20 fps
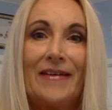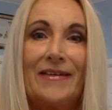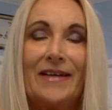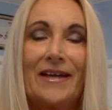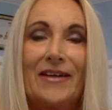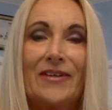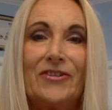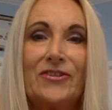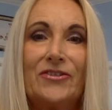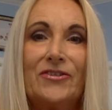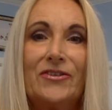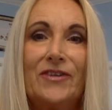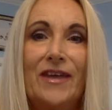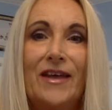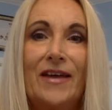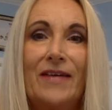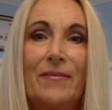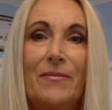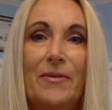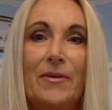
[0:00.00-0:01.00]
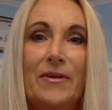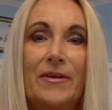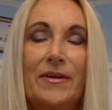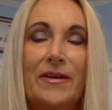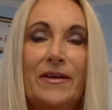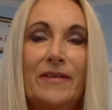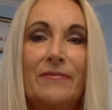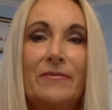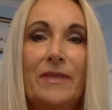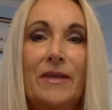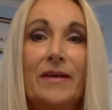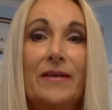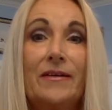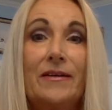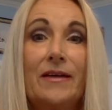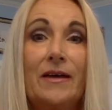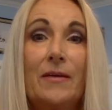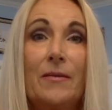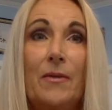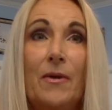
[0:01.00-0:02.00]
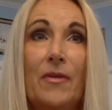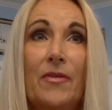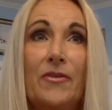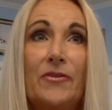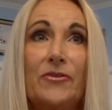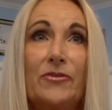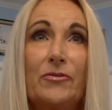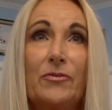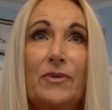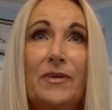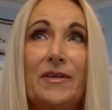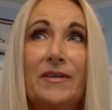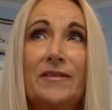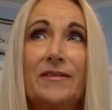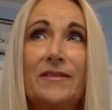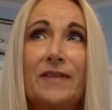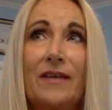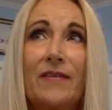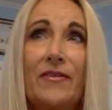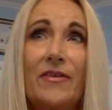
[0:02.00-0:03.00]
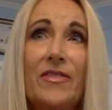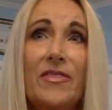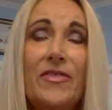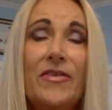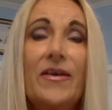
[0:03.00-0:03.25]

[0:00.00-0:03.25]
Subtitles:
I should have put an update up on the 27th.